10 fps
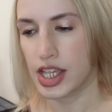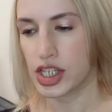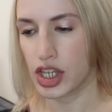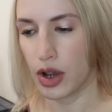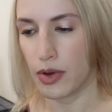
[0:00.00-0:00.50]

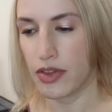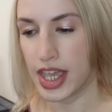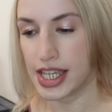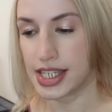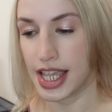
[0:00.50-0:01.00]
So
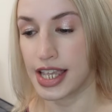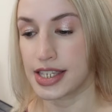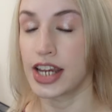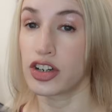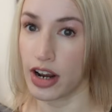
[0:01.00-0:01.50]
this
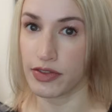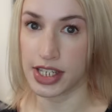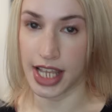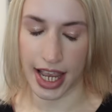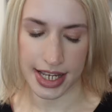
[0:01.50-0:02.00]
is a travel
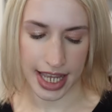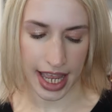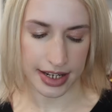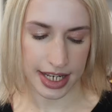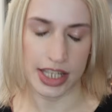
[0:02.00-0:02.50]
size
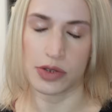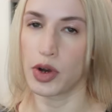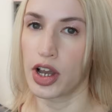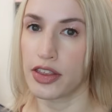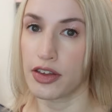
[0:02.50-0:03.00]
and it's
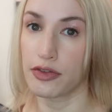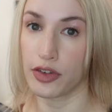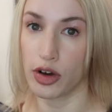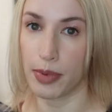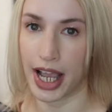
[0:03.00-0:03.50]
worth
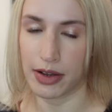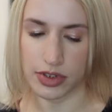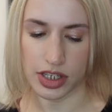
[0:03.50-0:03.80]
£4.